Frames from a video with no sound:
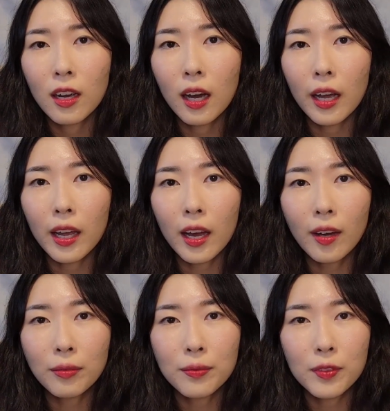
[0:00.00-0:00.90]
I
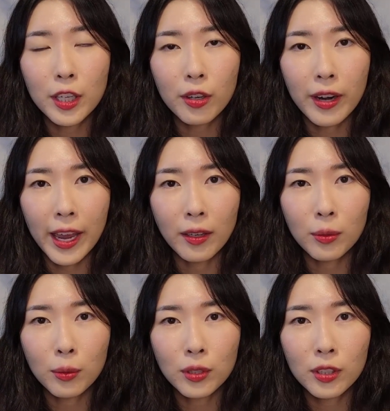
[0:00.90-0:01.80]
have thicker
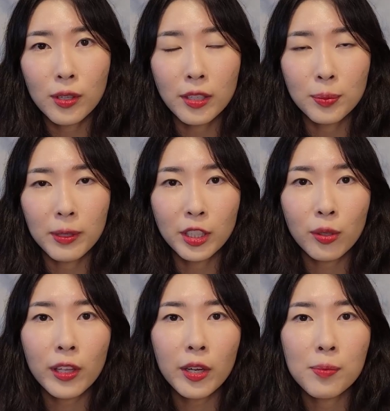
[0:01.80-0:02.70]
ankles, especially